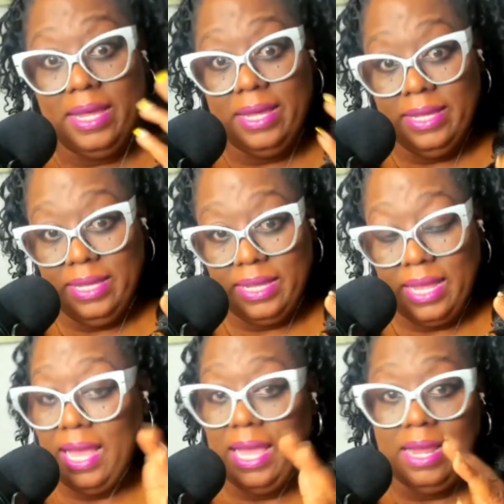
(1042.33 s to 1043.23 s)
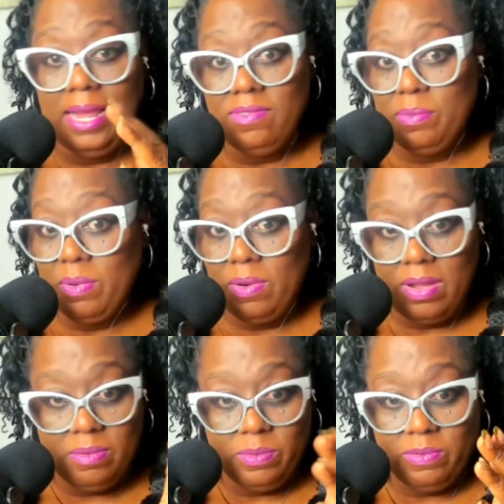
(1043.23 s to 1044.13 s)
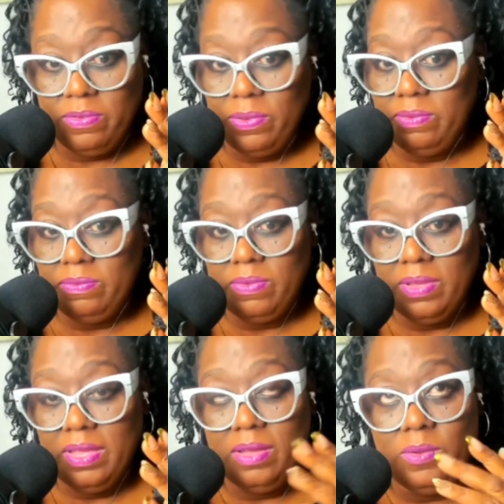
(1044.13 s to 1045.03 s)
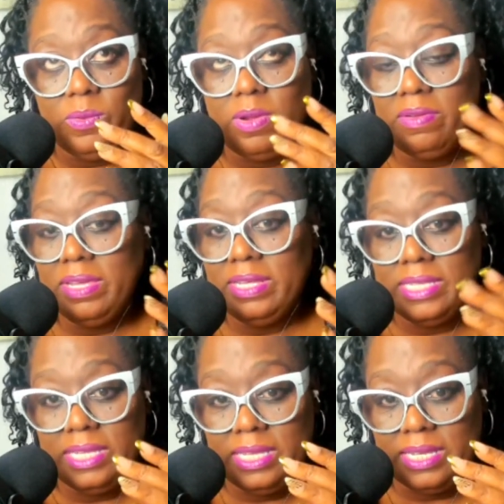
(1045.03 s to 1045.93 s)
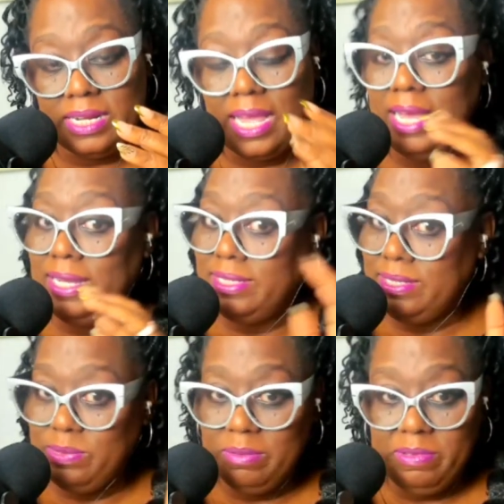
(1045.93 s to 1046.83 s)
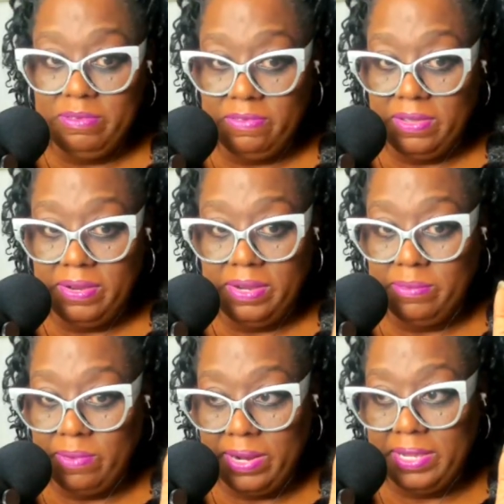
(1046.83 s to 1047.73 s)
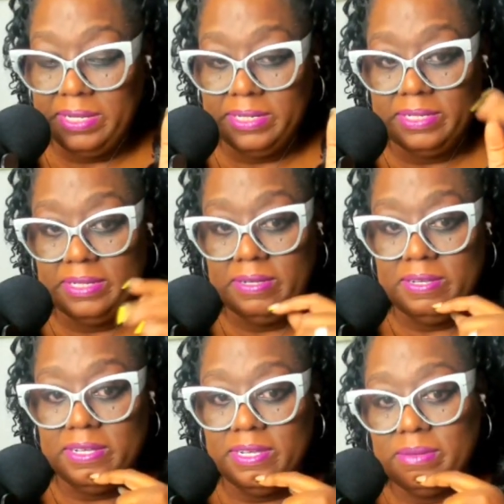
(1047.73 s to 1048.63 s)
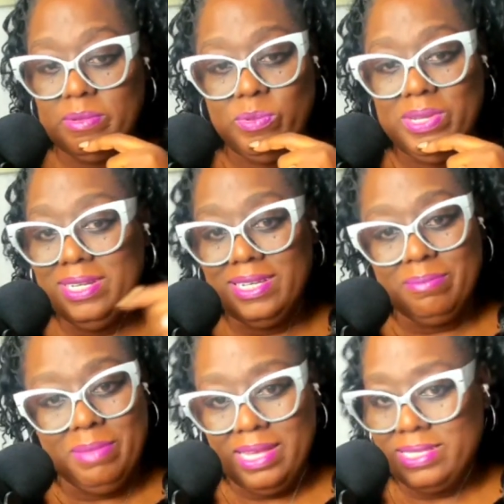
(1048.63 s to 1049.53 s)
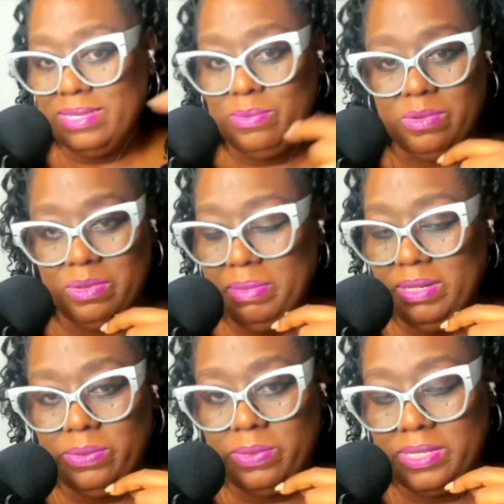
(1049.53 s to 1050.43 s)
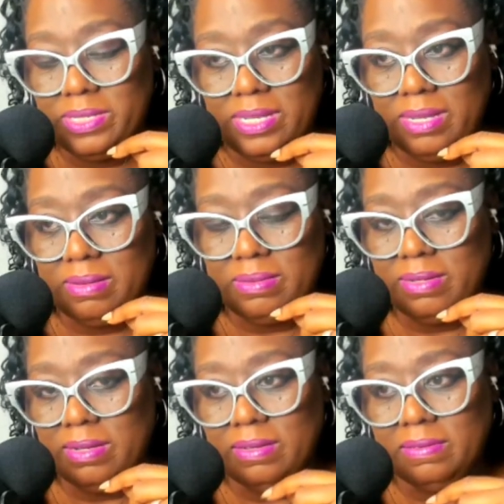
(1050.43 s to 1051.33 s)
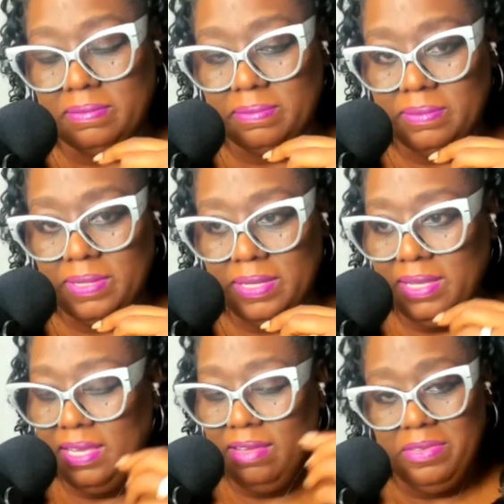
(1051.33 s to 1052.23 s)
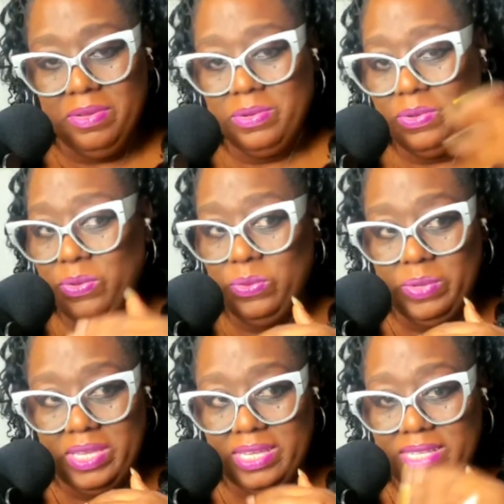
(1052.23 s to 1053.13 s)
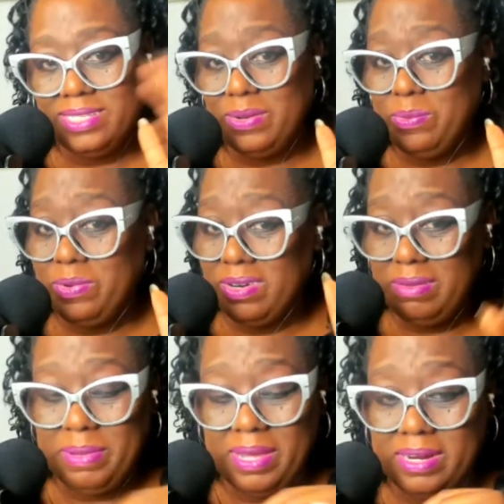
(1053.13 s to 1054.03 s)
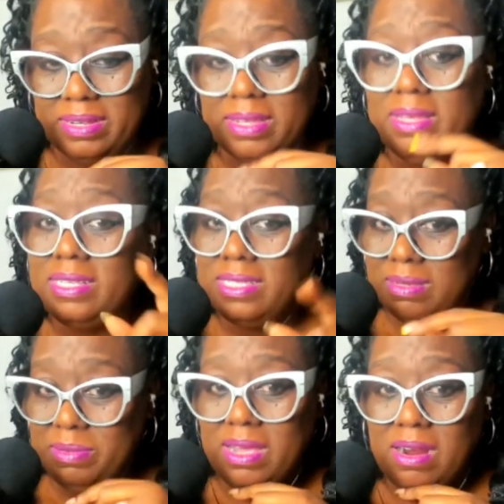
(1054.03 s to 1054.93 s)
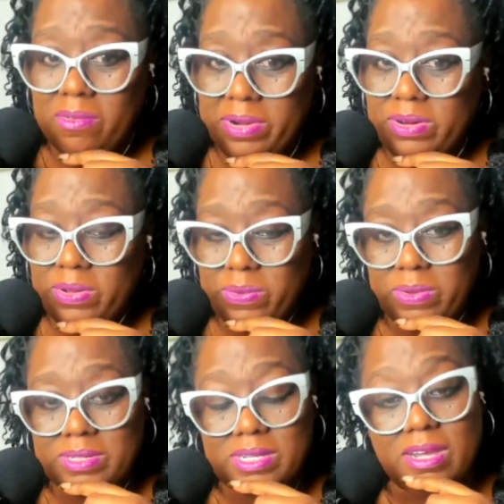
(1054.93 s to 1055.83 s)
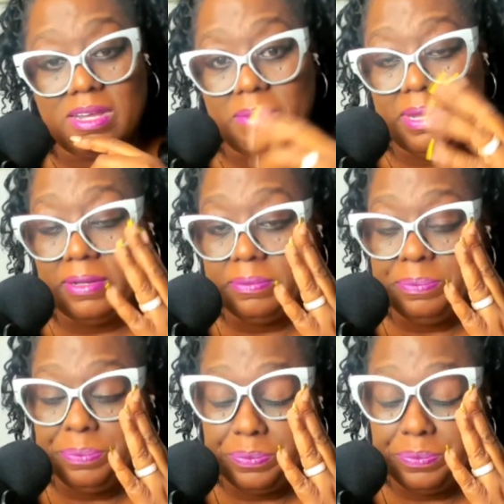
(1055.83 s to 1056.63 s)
Again, I don't have a problem with voting for whoever gets in. I just want to be fair and right. But we look messy when we be doing stuff. If you don't know who he is, don't worry about it. Some of y'all already know who I'm talking about.